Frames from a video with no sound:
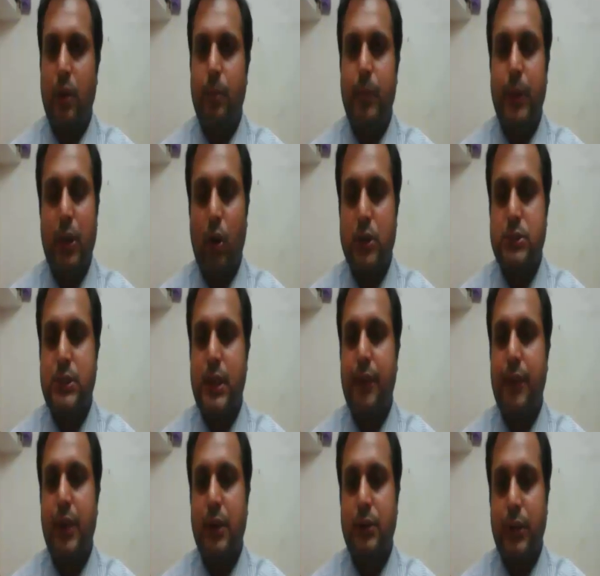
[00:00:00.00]
because they
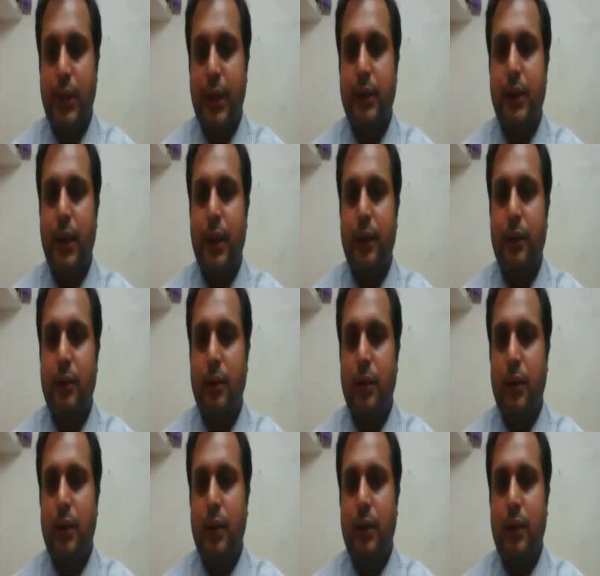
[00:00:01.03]
were thinking
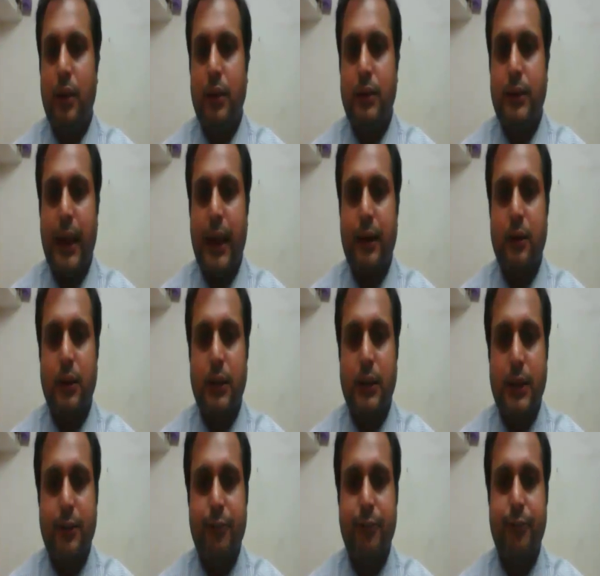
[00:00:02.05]
that
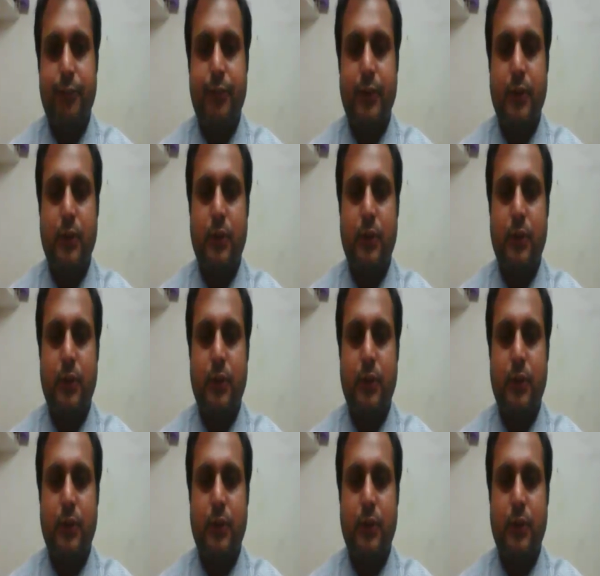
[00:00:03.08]
if